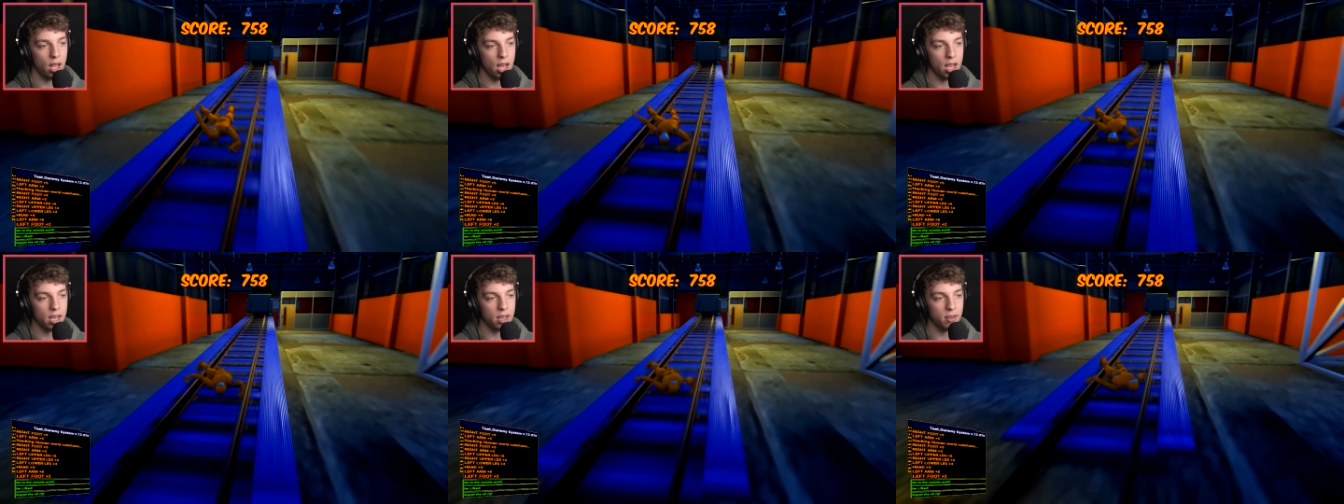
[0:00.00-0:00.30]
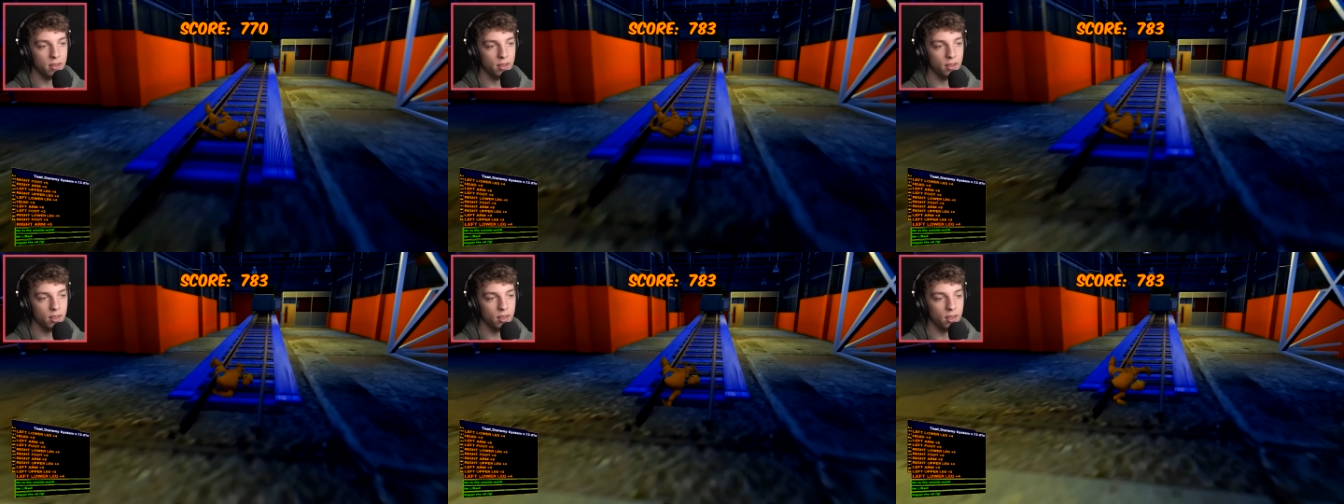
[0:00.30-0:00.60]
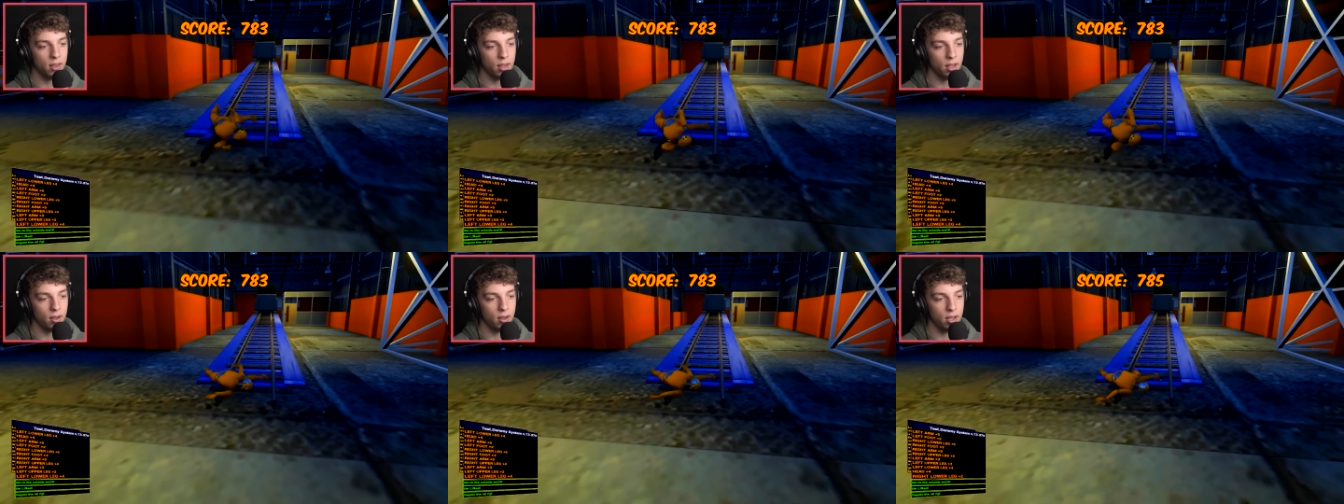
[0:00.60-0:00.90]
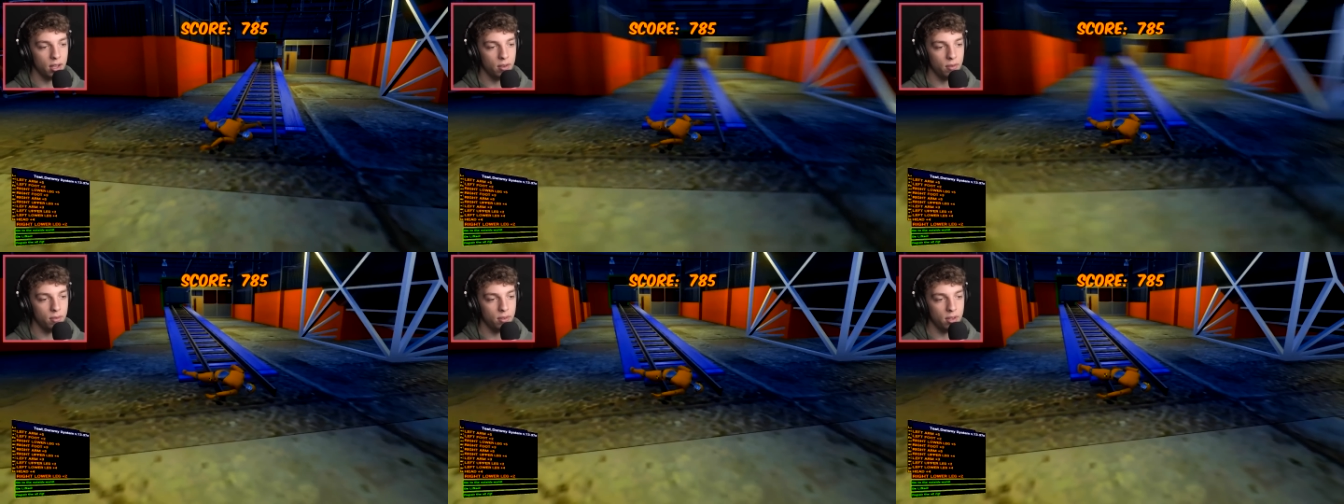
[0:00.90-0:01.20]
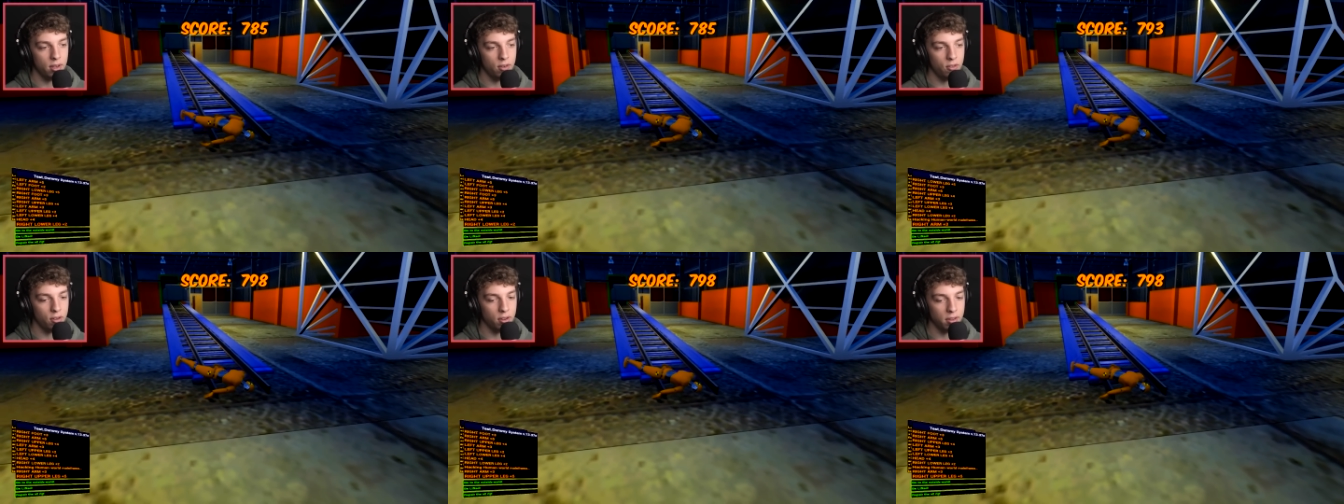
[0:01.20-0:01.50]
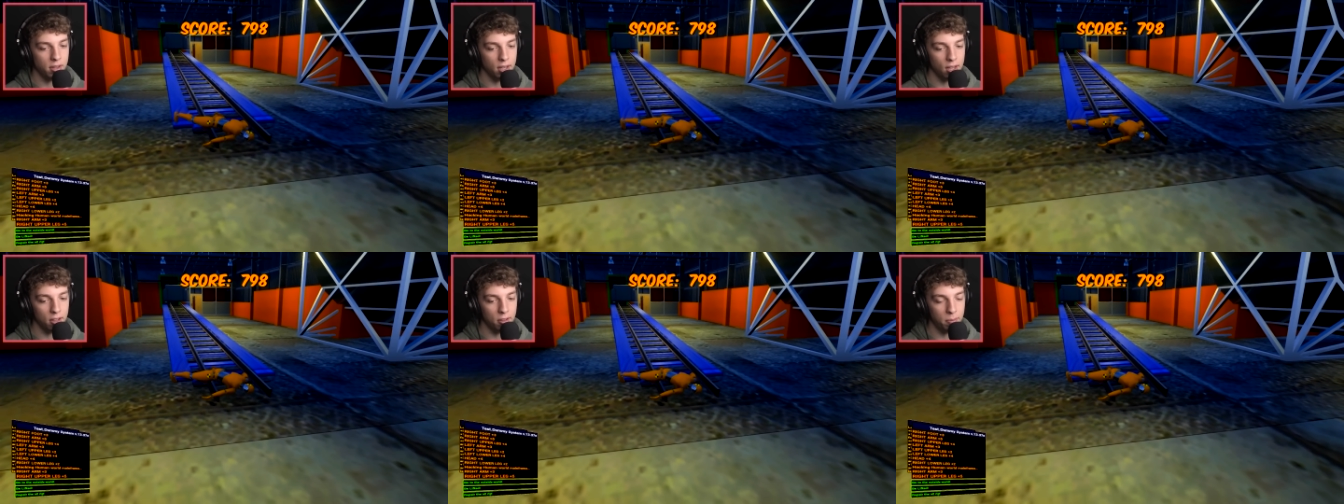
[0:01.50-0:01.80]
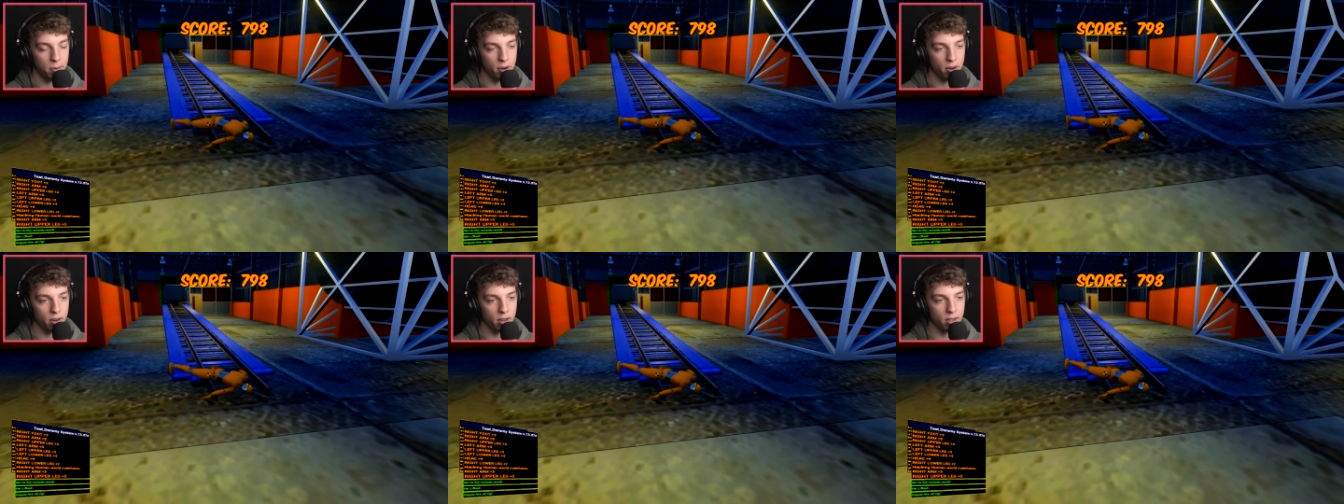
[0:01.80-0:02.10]
Okay. It was interesting
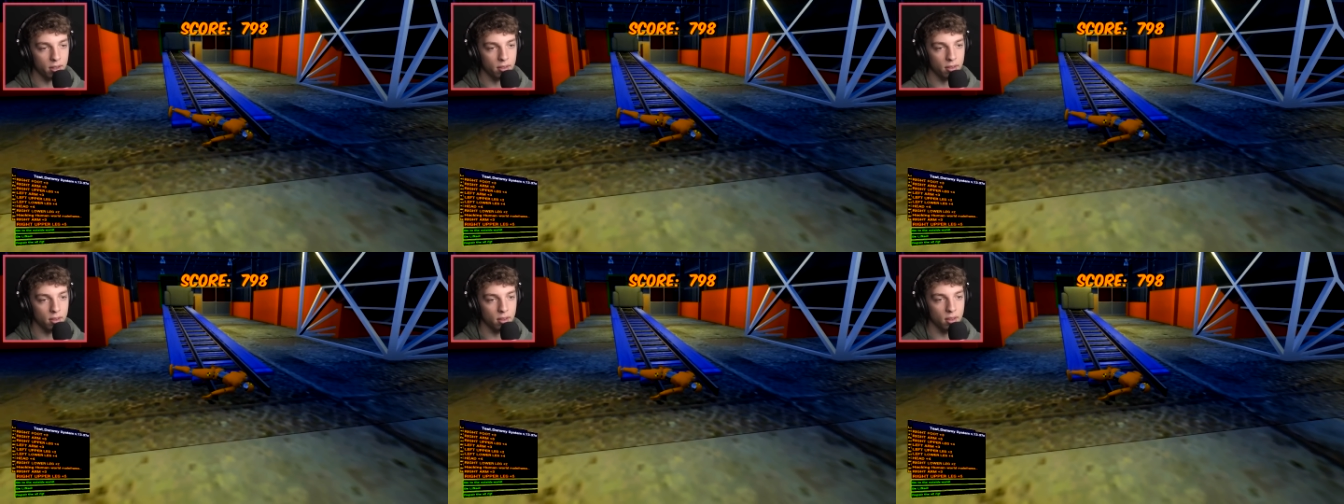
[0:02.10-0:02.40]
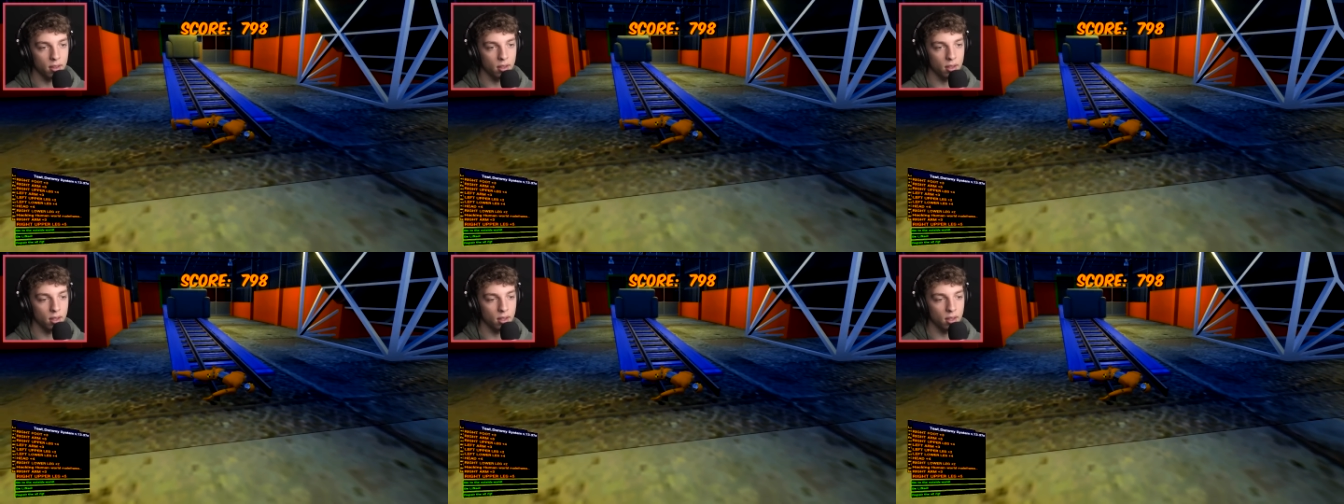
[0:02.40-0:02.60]
experience.